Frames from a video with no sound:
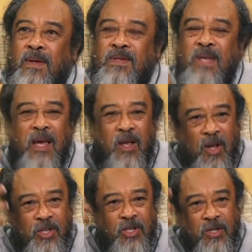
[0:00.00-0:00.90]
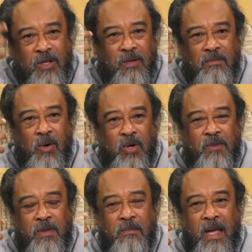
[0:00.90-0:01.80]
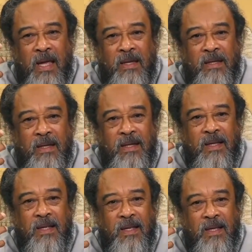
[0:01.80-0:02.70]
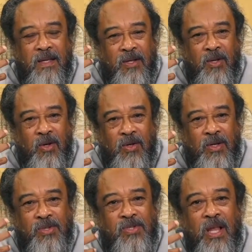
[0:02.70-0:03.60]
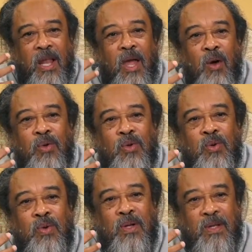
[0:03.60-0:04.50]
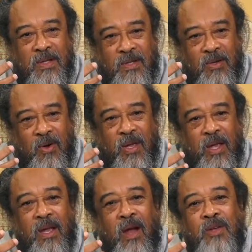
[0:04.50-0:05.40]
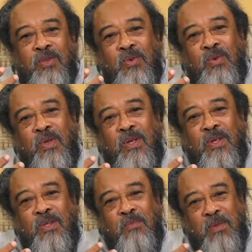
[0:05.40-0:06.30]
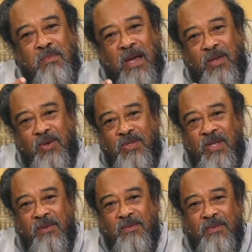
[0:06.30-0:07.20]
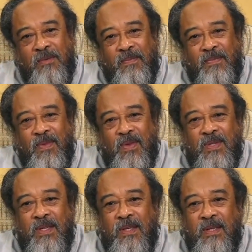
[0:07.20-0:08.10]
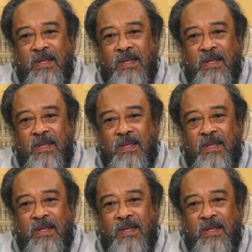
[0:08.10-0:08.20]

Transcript: psychological mode of the mind, you know, doesn't allow you or encourage you to be by yourself. You see?